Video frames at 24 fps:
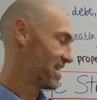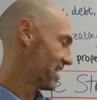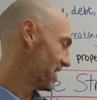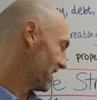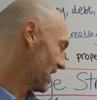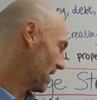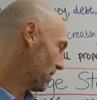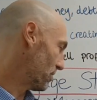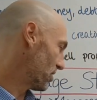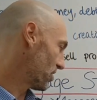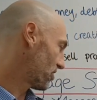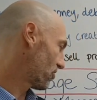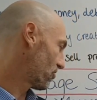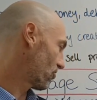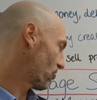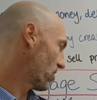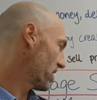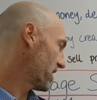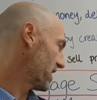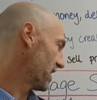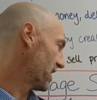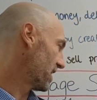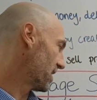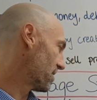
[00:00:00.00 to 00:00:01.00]
Number
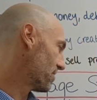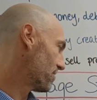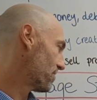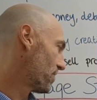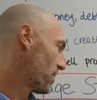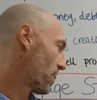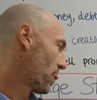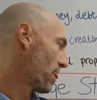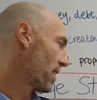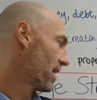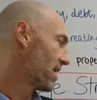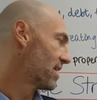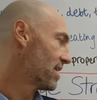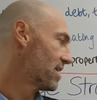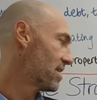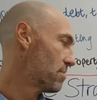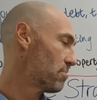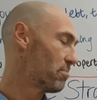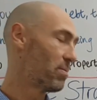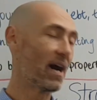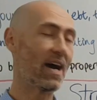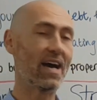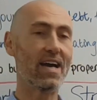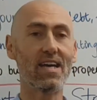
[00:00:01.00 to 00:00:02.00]
3,
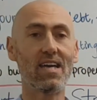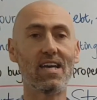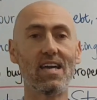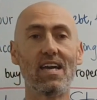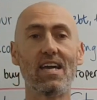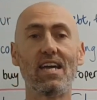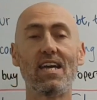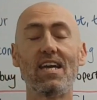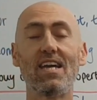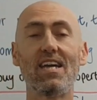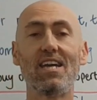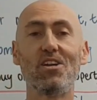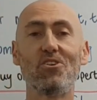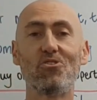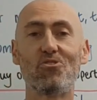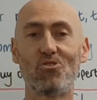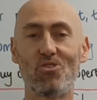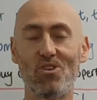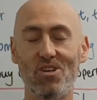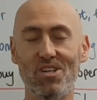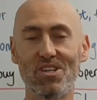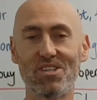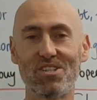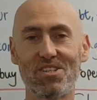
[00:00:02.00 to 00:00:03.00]
pay
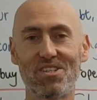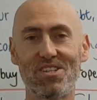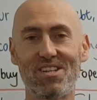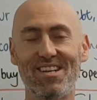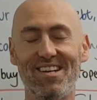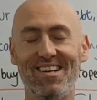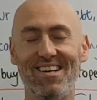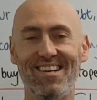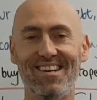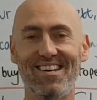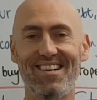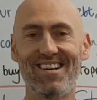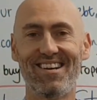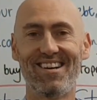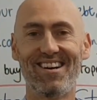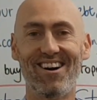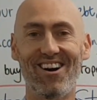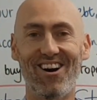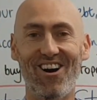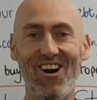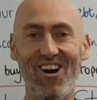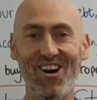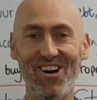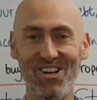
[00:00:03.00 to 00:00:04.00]
interest
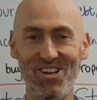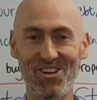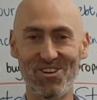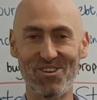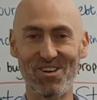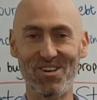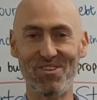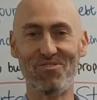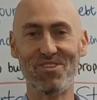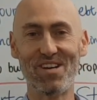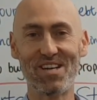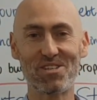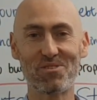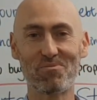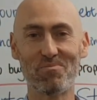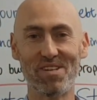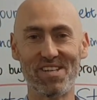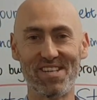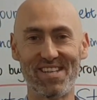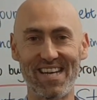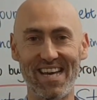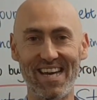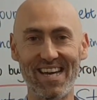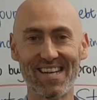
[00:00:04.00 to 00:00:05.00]
on your
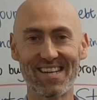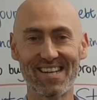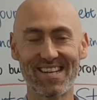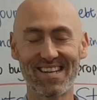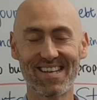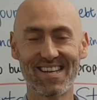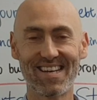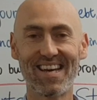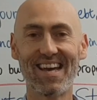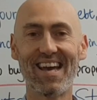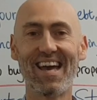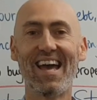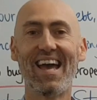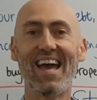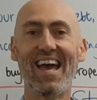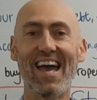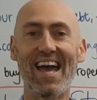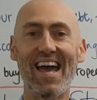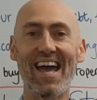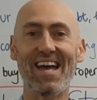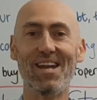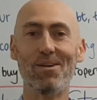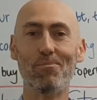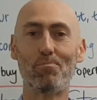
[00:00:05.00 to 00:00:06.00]
investment debt
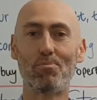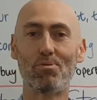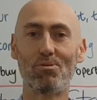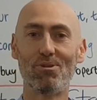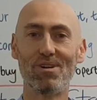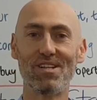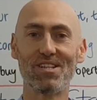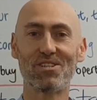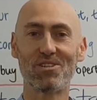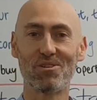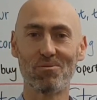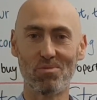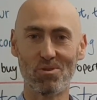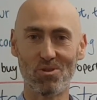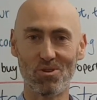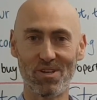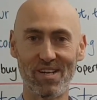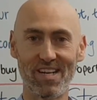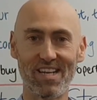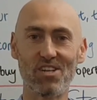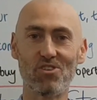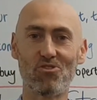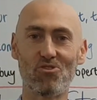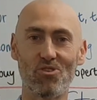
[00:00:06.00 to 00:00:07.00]
and principal
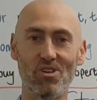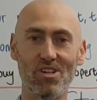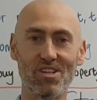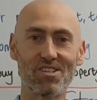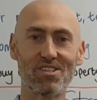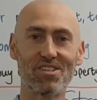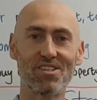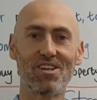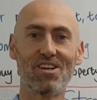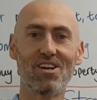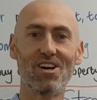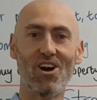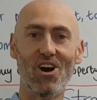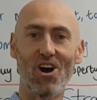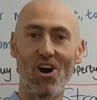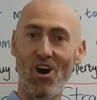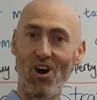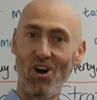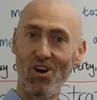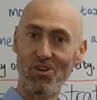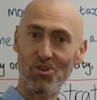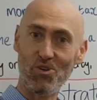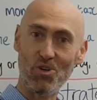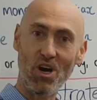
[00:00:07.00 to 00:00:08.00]
and interest
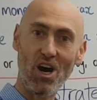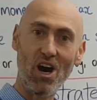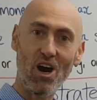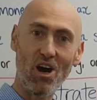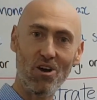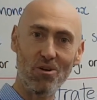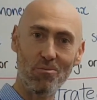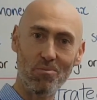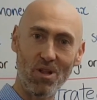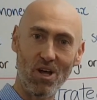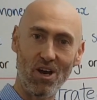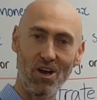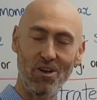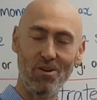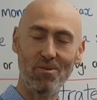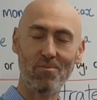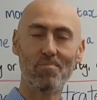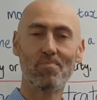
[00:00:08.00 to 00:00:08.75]
on your home loan.